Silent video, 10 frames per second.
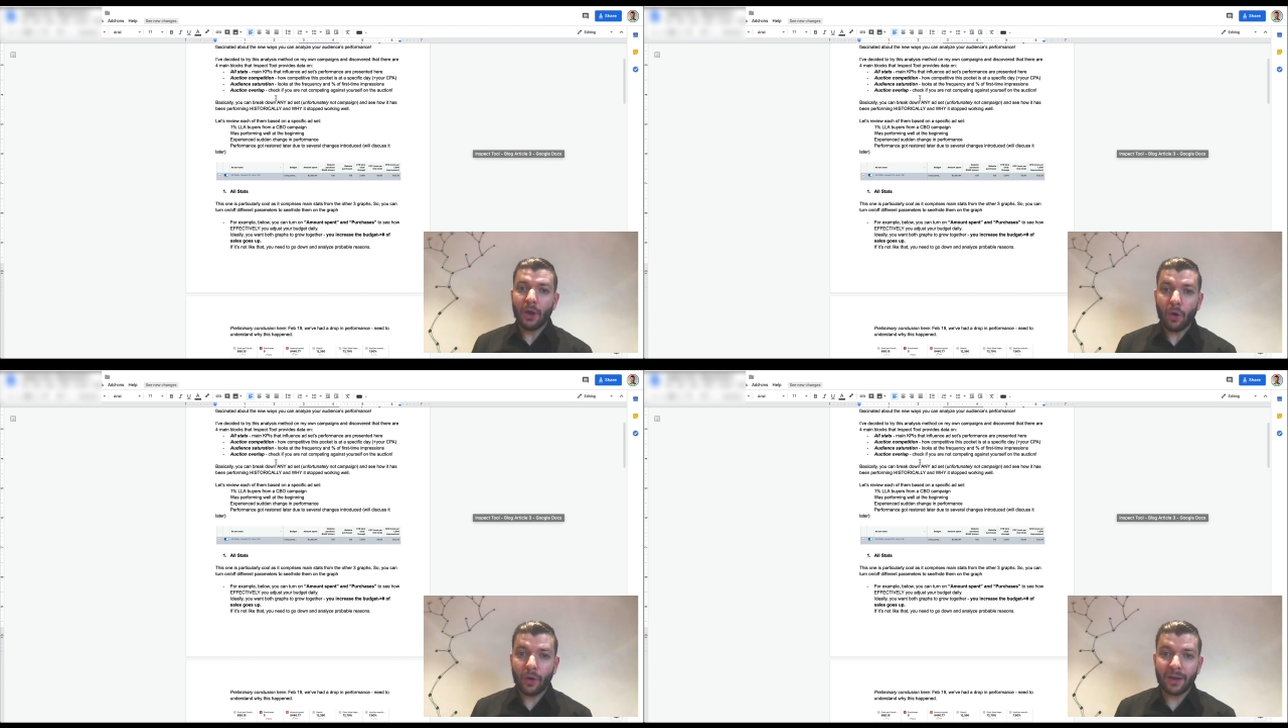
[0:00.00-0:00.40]

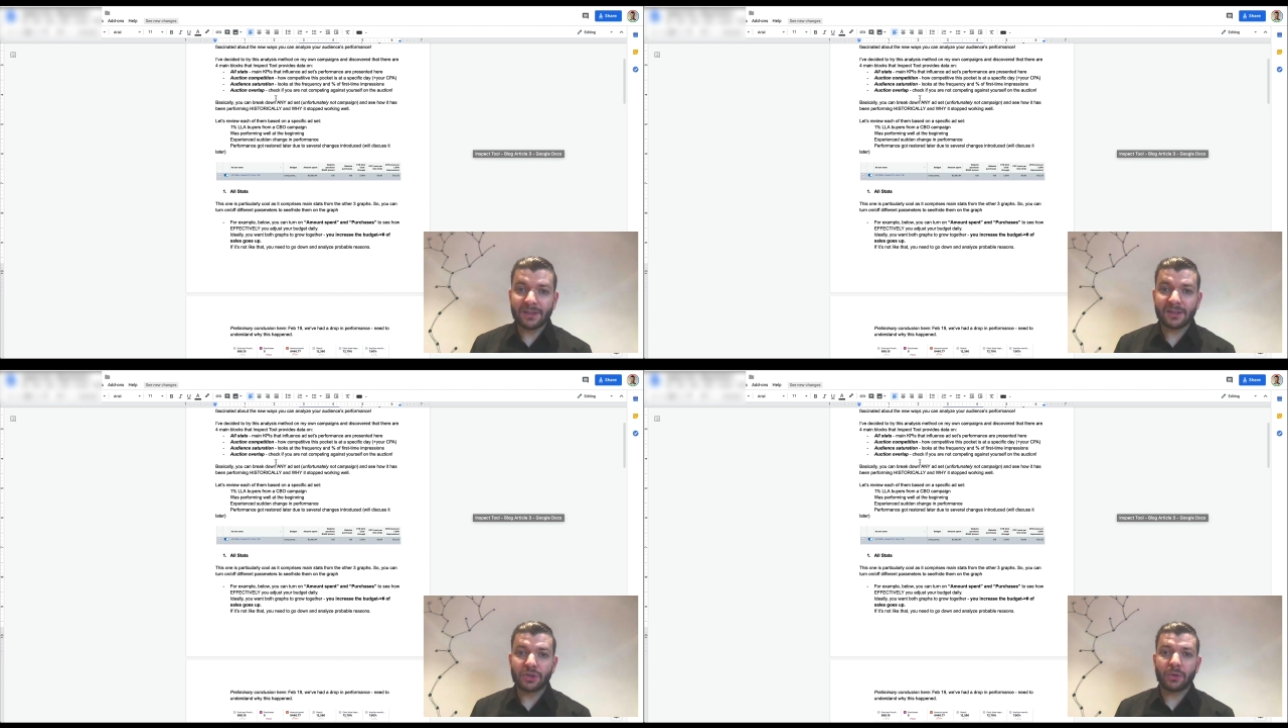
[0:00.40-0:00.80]

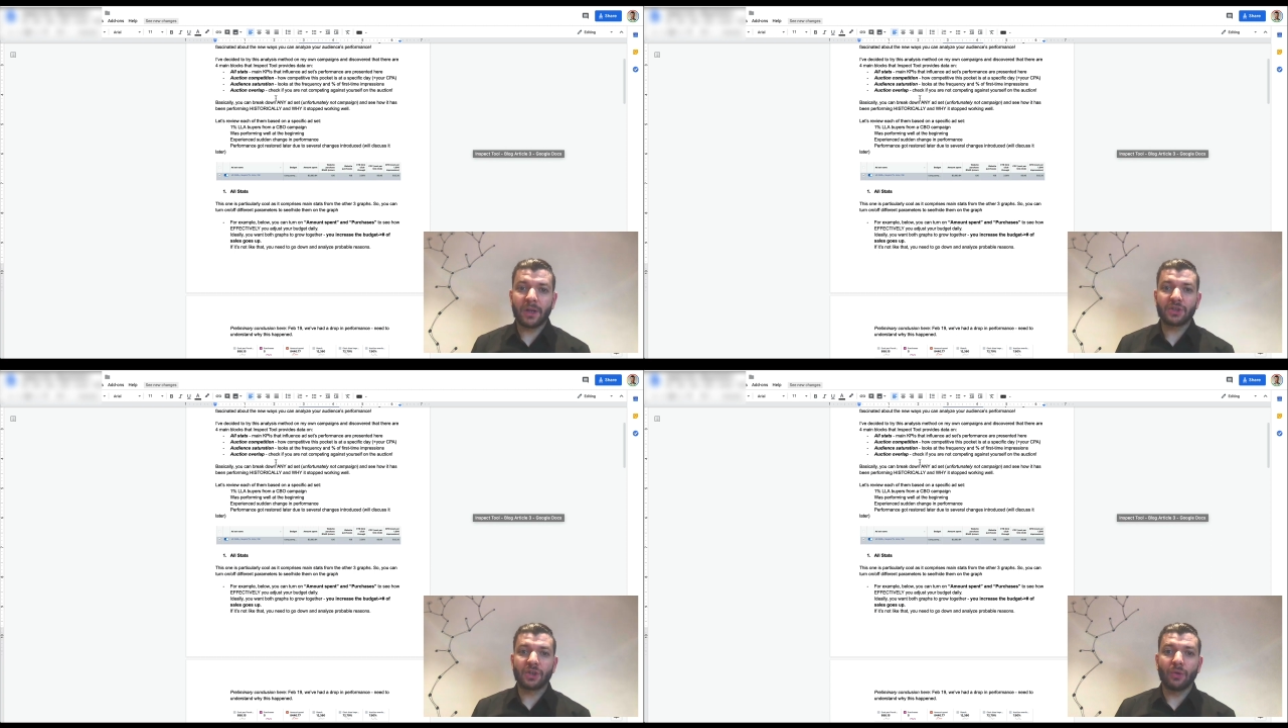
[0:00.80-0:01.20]
audience
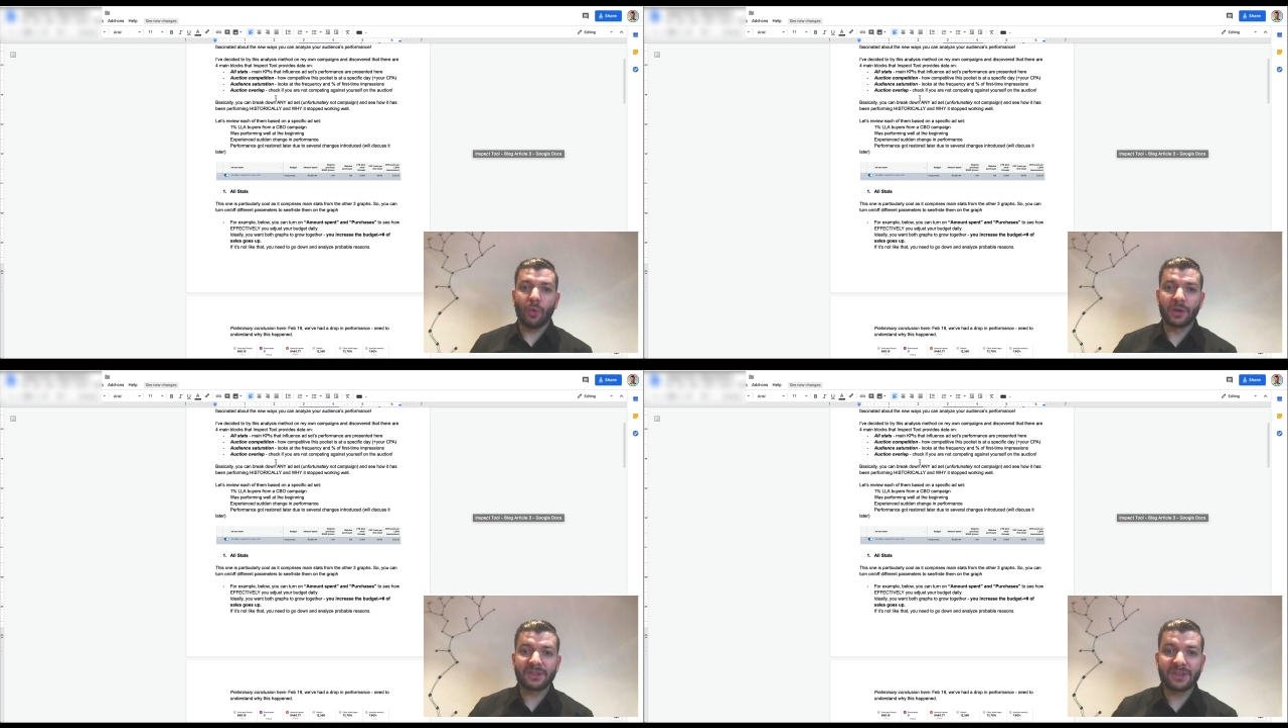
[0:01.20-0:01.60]
saturation,
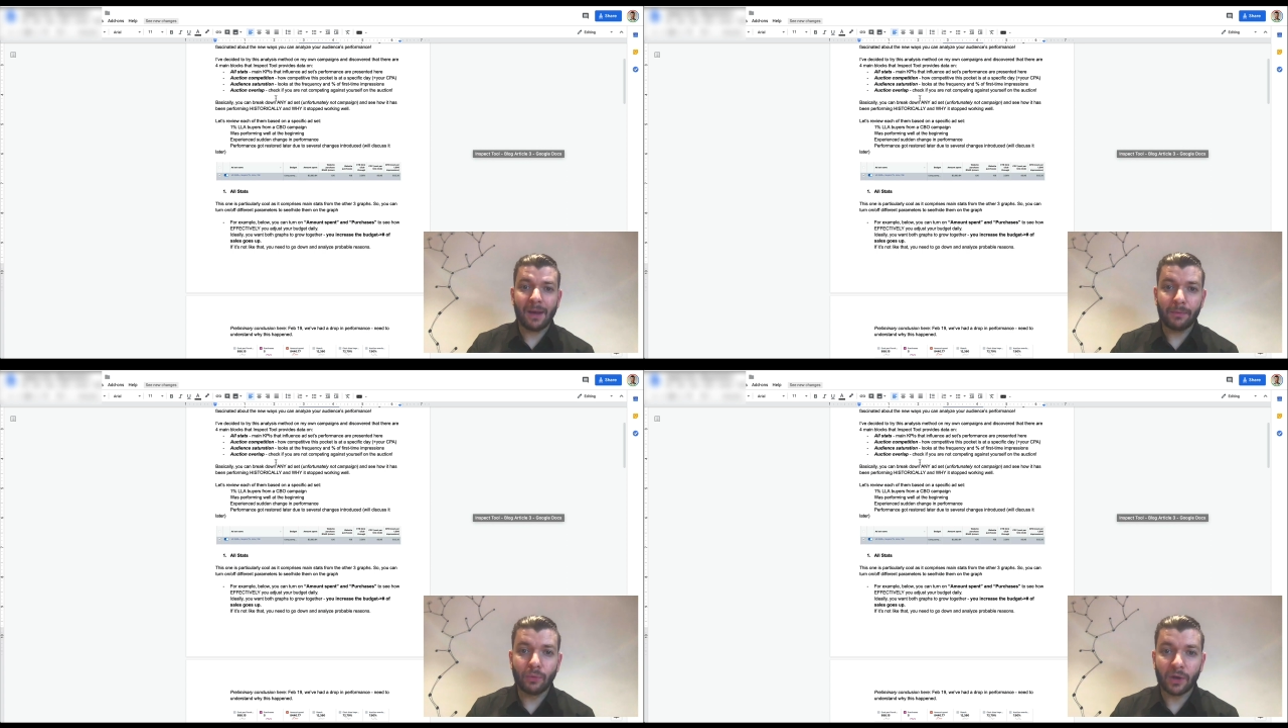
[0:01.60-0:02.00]
or it
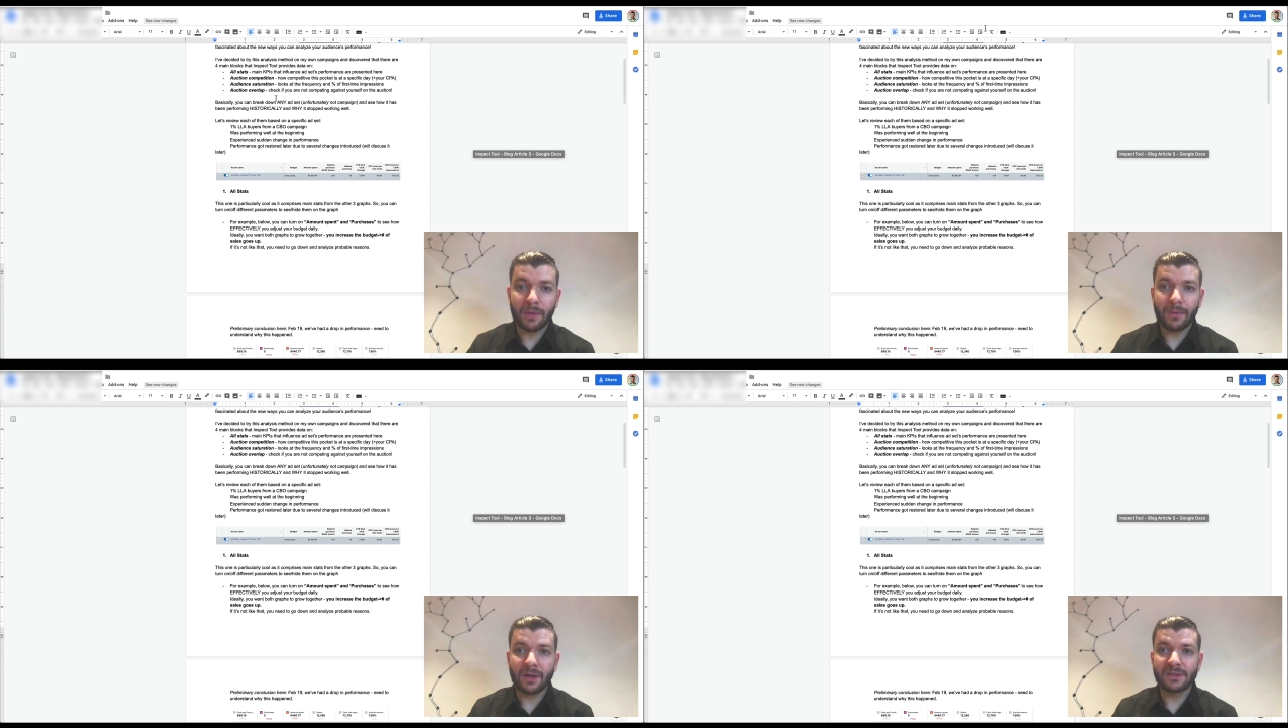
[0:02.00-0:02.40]
stopped
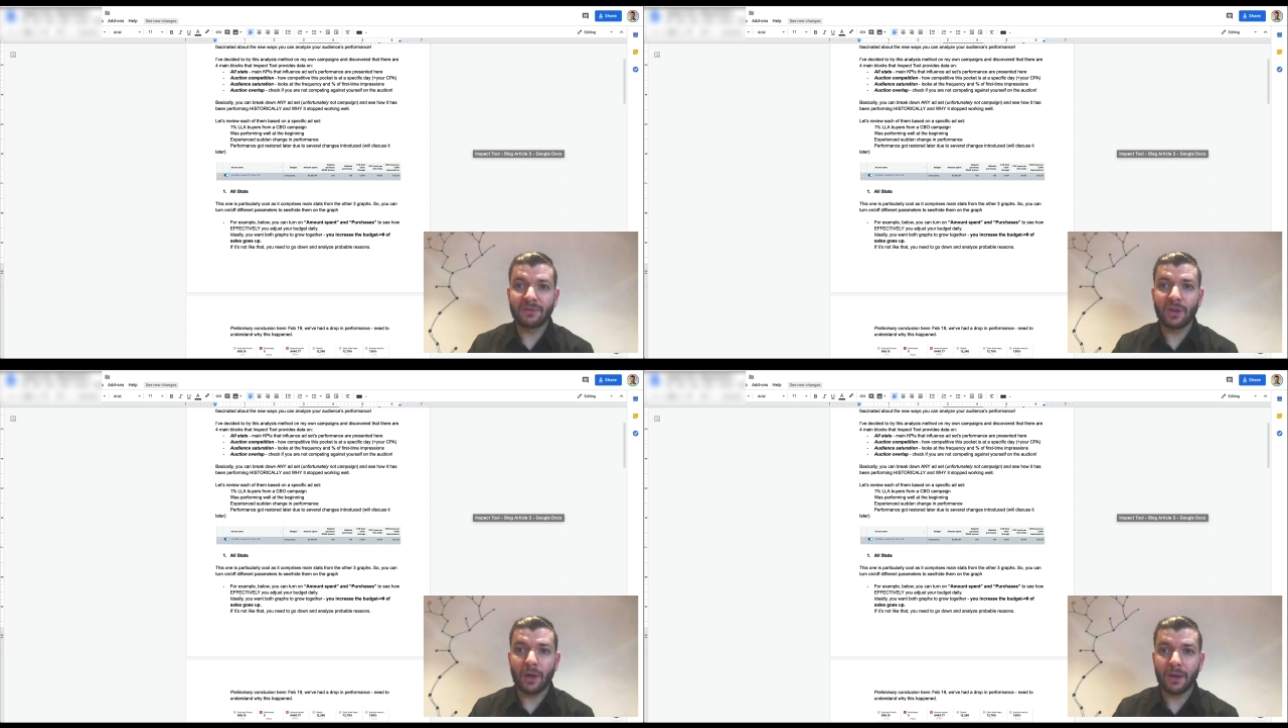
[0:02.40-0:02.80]
working because
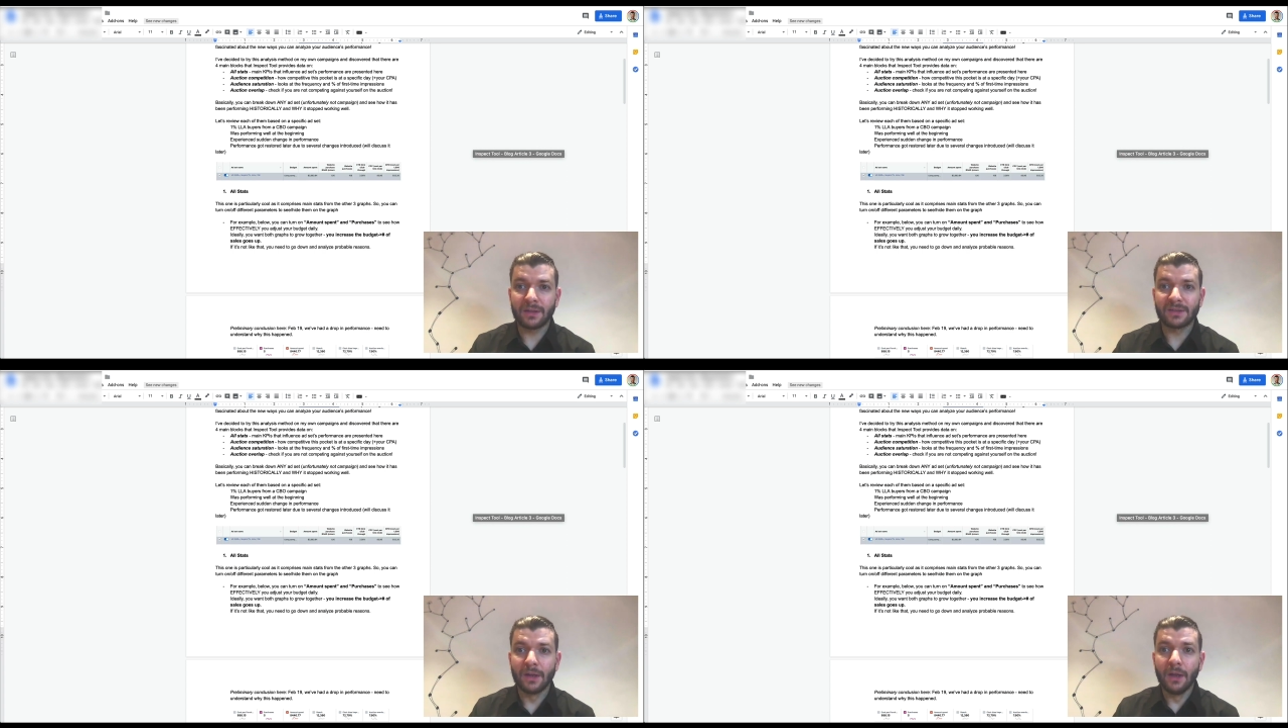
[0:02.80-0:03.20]
of the
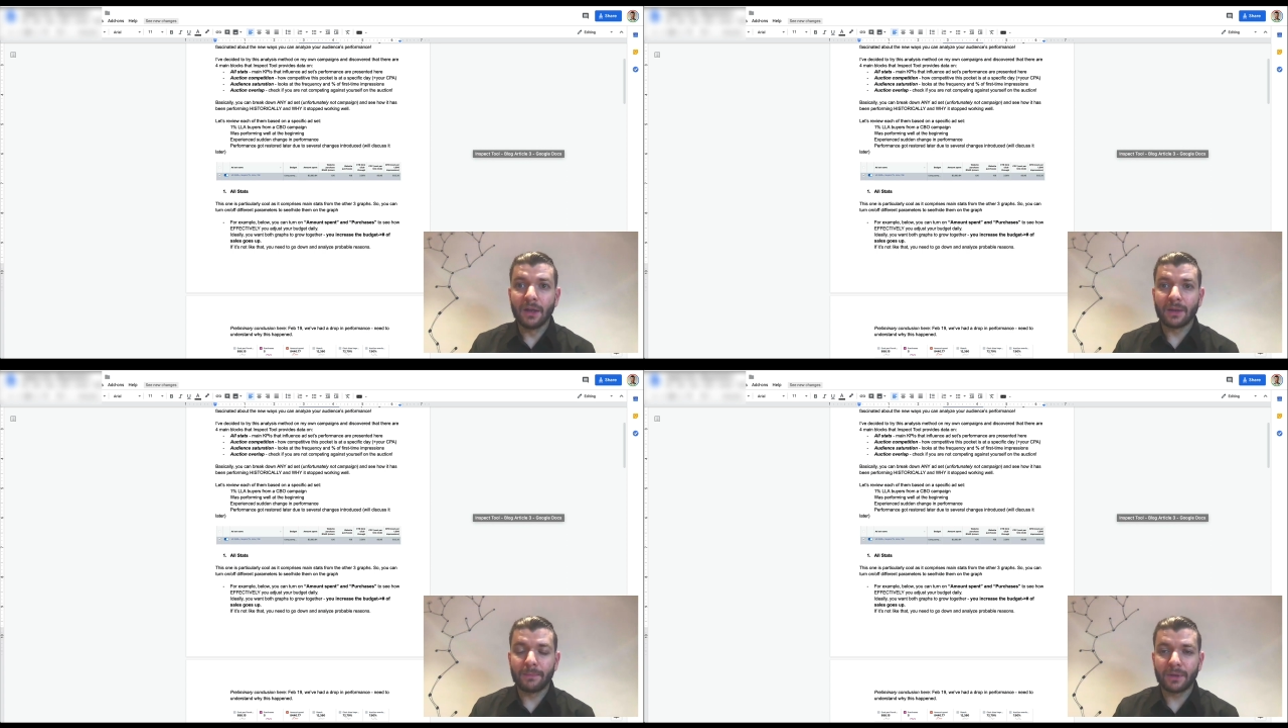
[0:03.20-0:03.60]
audience
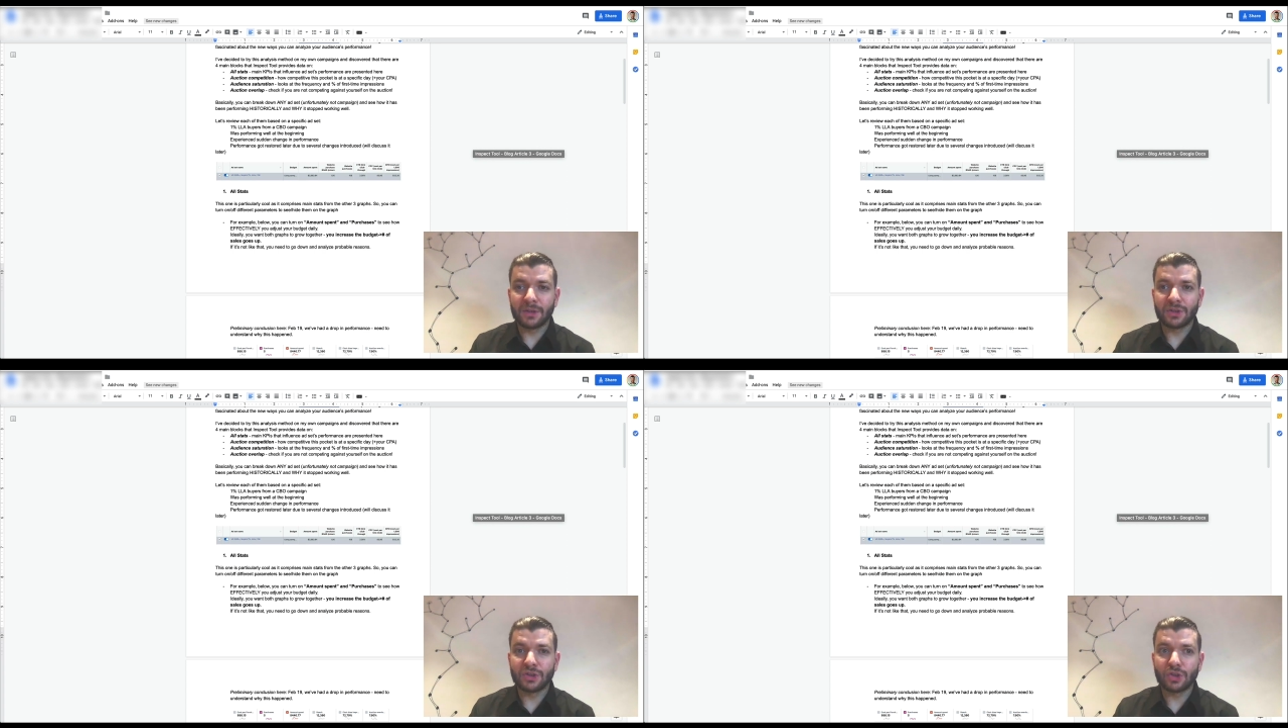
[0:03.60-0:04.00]
competition.